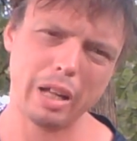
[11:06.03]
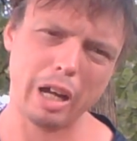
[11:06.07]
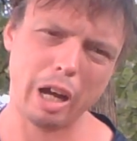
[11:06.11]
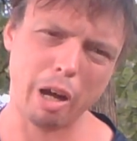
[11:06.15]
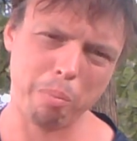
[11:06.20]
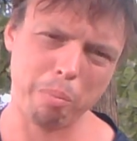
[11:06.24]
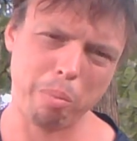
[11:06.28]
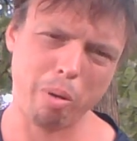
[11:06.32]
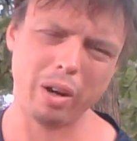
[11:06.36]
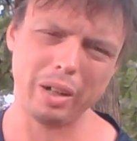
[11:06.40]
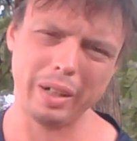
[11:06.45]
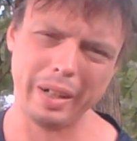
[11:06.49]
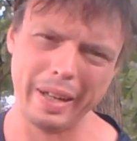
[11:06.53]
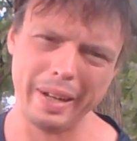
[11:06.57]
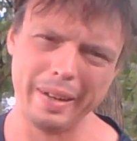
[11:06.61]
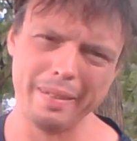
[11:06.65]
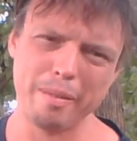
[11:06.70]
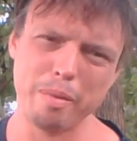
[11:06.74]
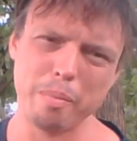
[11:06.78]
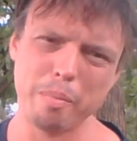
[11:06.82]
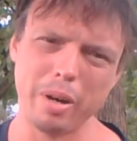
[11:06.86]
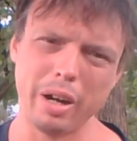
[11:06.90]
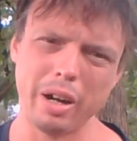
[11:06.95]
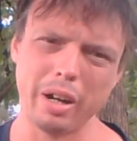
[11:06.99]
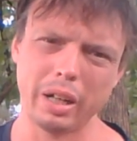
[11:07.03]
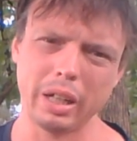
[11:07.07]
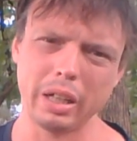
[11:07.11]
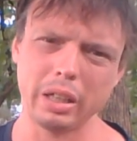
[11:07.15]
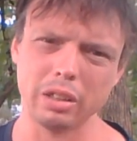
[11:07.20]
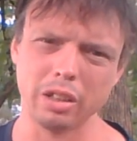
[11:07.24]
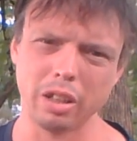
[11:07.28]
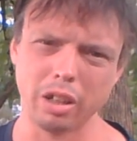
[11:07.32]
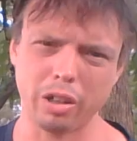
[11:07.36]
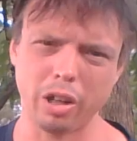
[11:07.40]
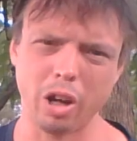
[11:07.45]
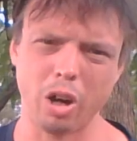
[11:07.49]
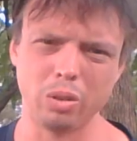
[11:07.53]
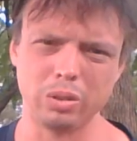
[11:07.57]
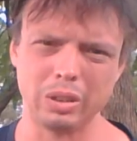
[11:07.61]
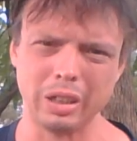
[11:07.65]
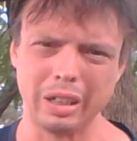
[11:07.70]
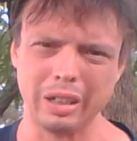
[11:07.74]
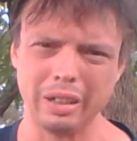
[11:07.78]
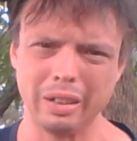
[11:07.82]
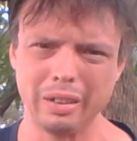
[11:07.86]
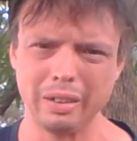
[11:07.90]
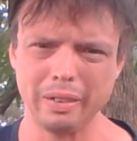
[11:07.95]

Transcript: I'm part Native American, Lakota.